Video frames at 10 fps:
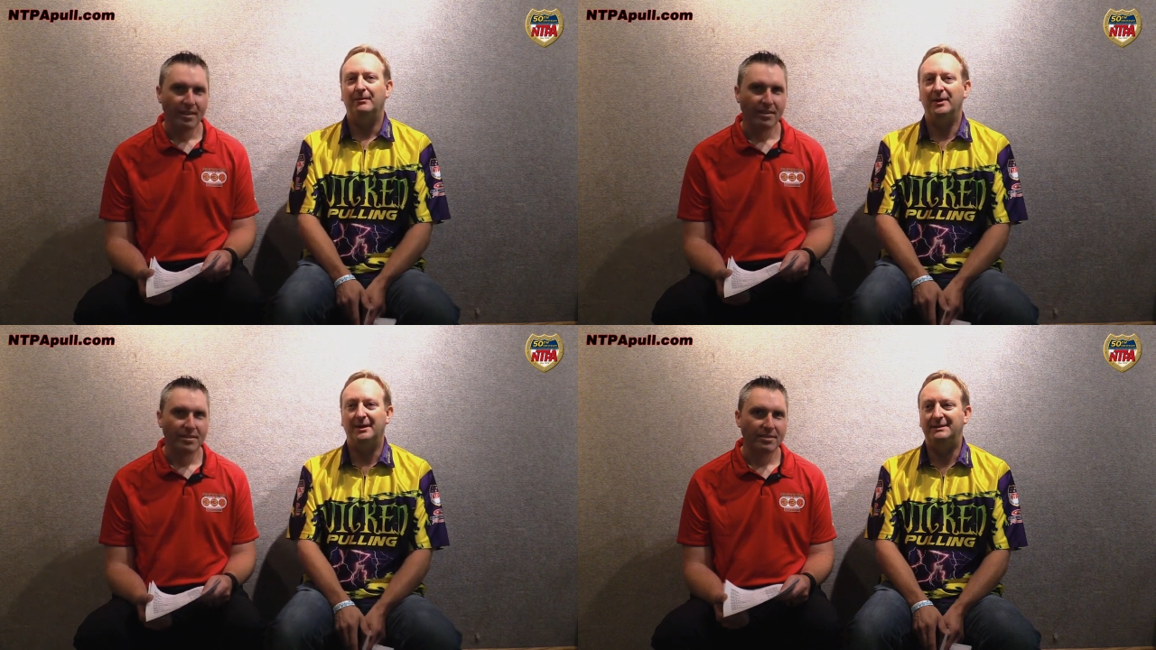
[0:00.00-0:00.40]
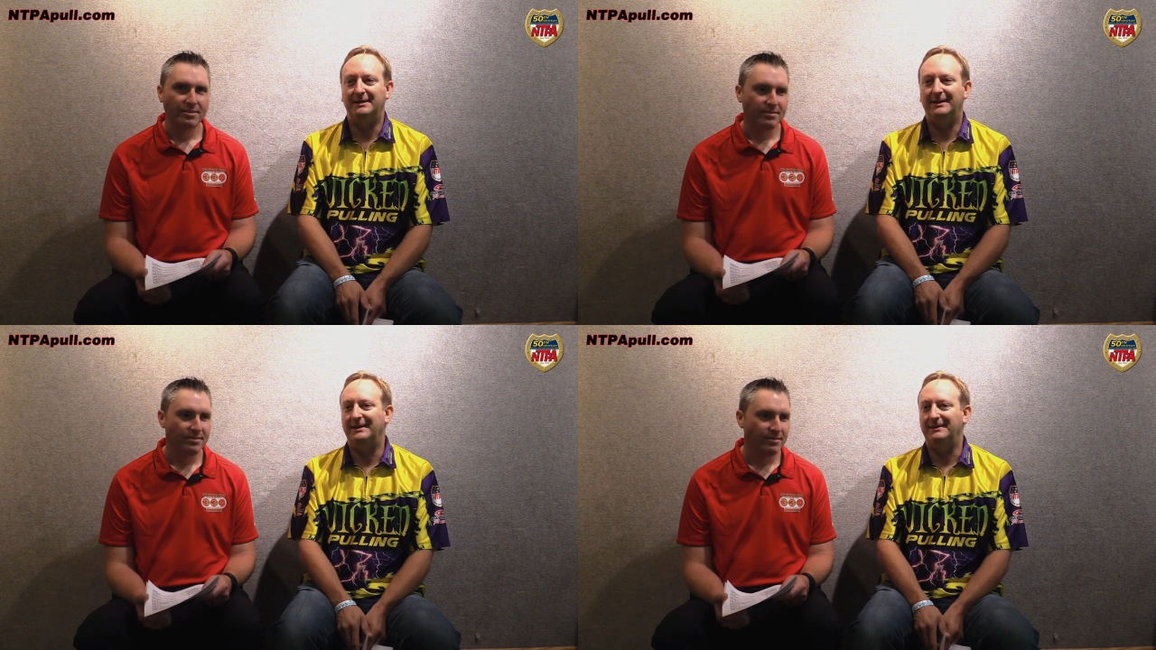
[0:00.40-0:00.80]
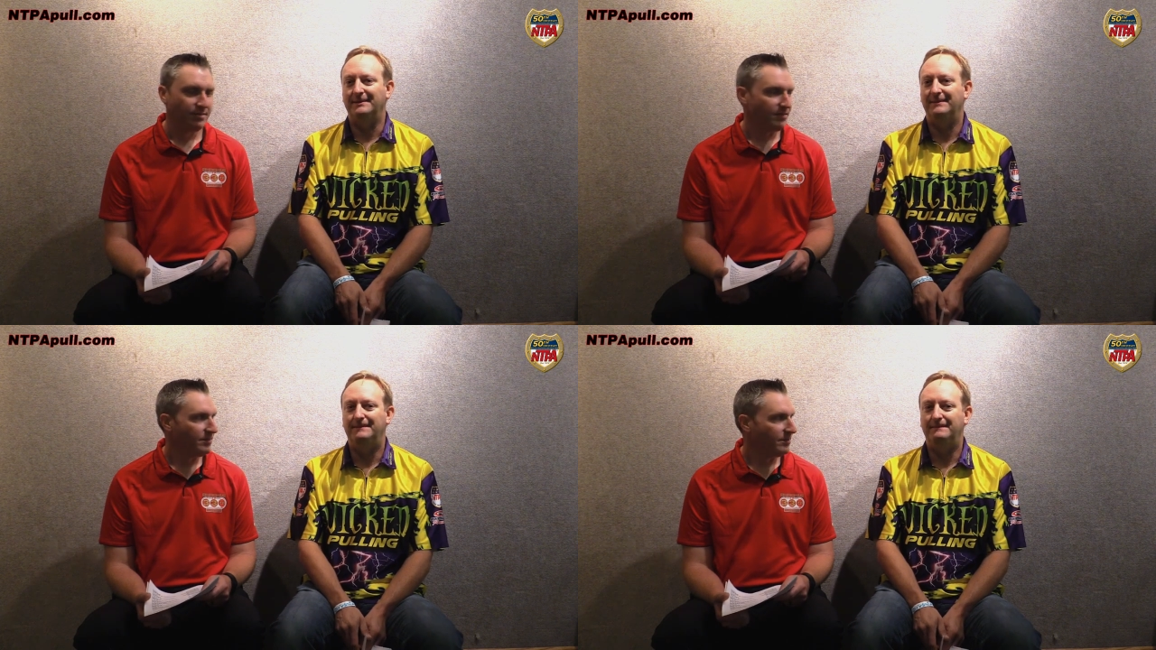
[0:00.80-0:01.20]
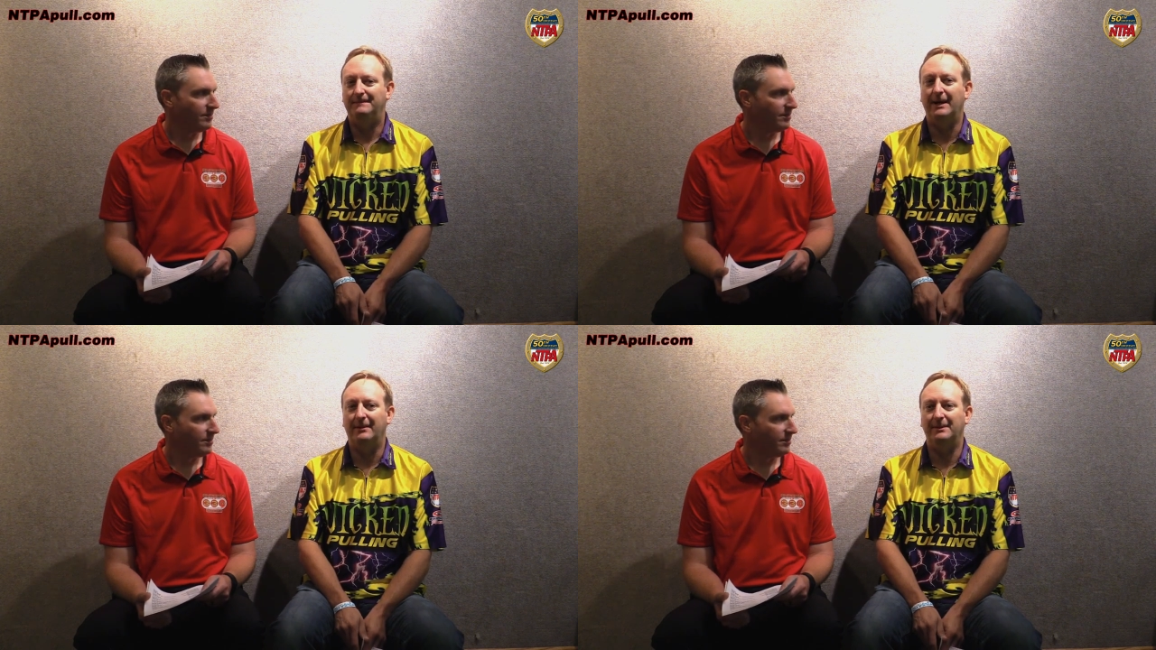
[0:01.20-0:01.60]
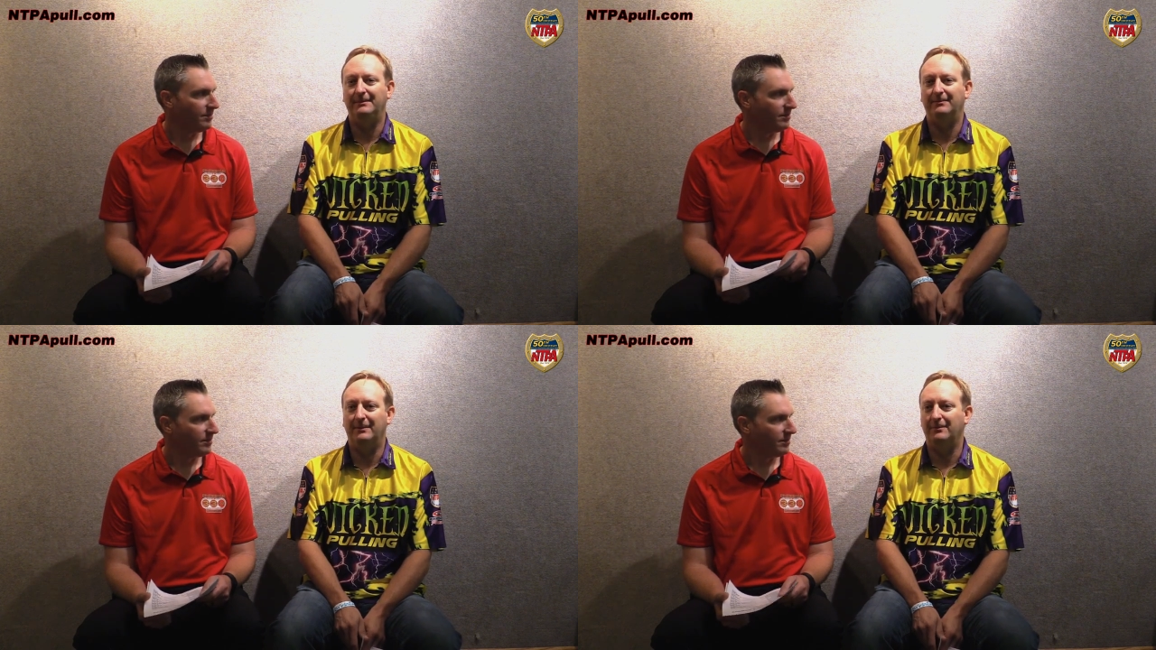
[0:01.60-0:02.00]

Speaker 1: But uh, yeah, we, we,